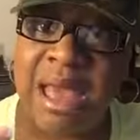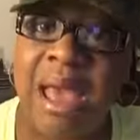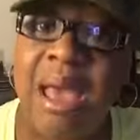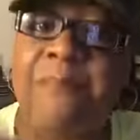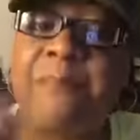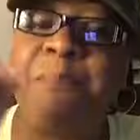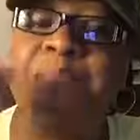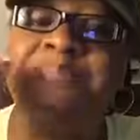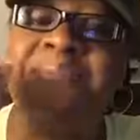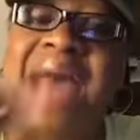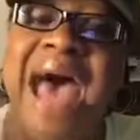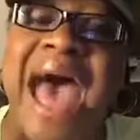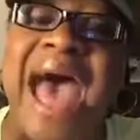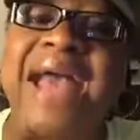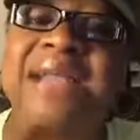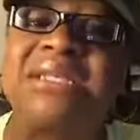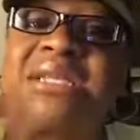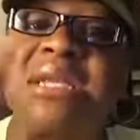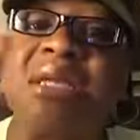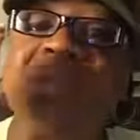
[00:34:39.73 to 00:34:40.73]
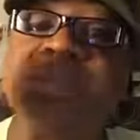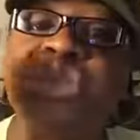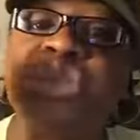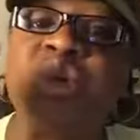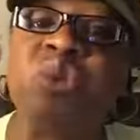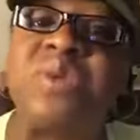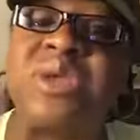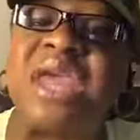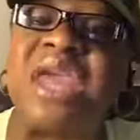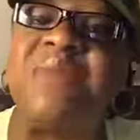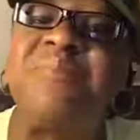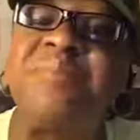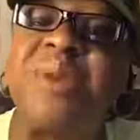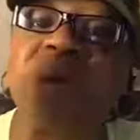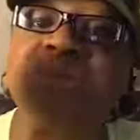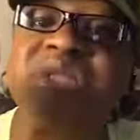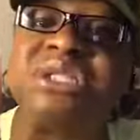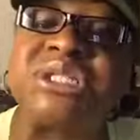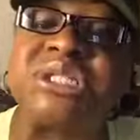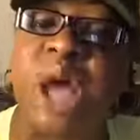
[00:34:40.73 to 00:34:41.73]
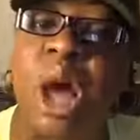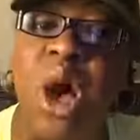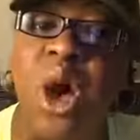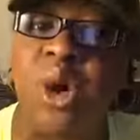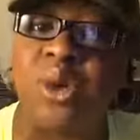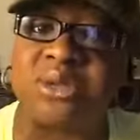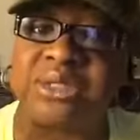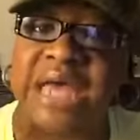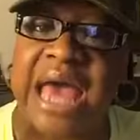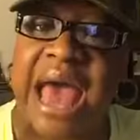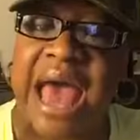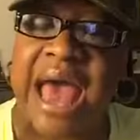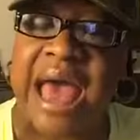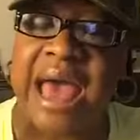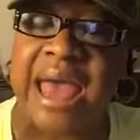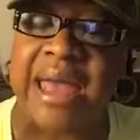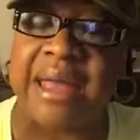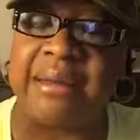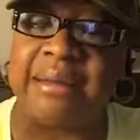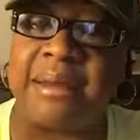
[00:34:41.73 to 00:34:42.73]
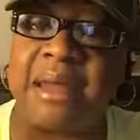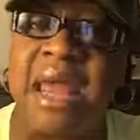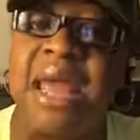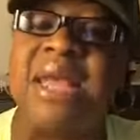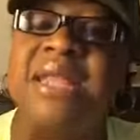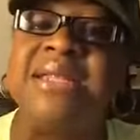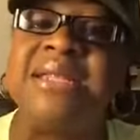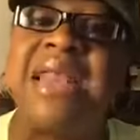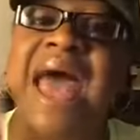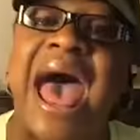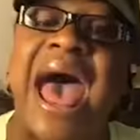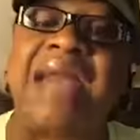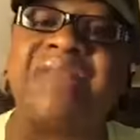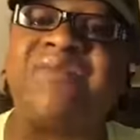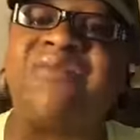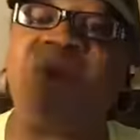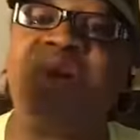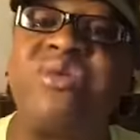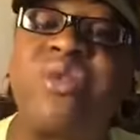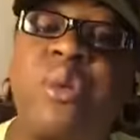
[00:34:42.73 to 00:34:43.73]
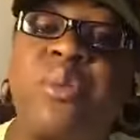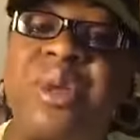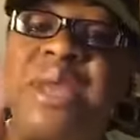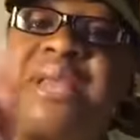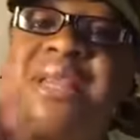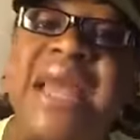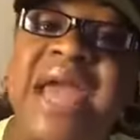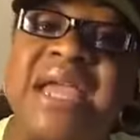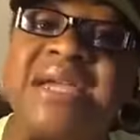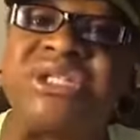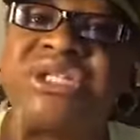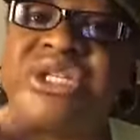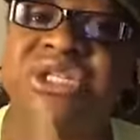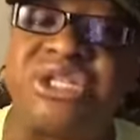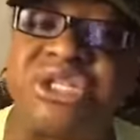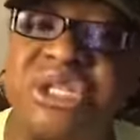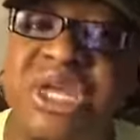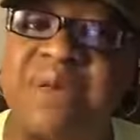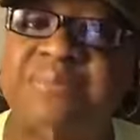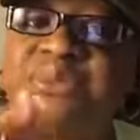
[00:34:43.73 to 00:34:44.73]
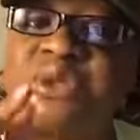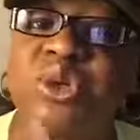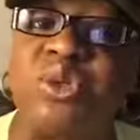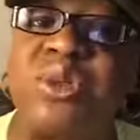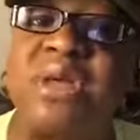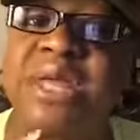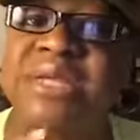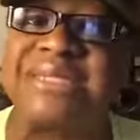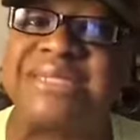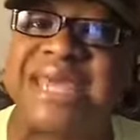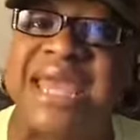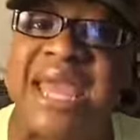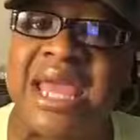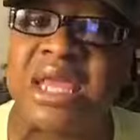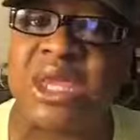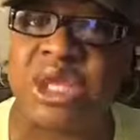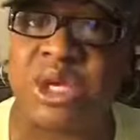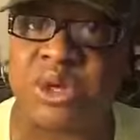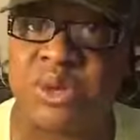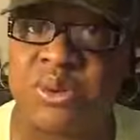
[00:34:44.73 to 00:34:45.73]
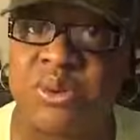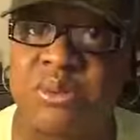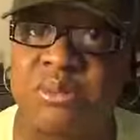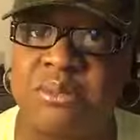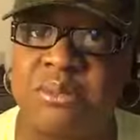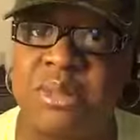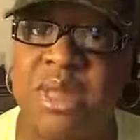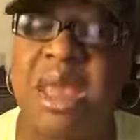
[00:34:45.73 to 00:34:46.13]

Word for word: Not to keep your soul tied, not for the relationship to continue,